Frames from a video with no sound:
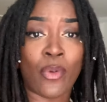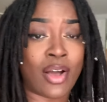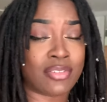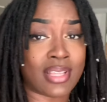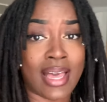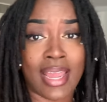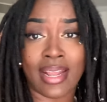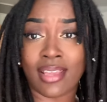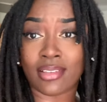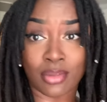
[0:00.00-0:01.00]
outside
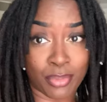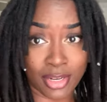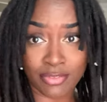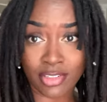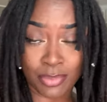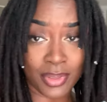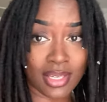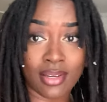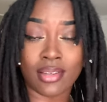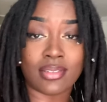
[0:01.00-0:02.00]
and get some breakfast,
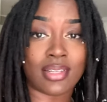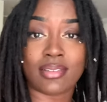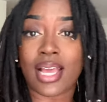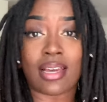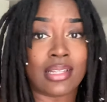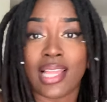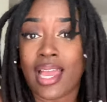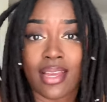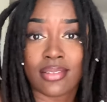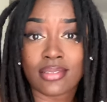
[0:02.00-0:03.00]
because it's not gonna
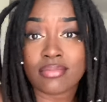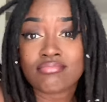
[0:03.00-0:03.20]
last.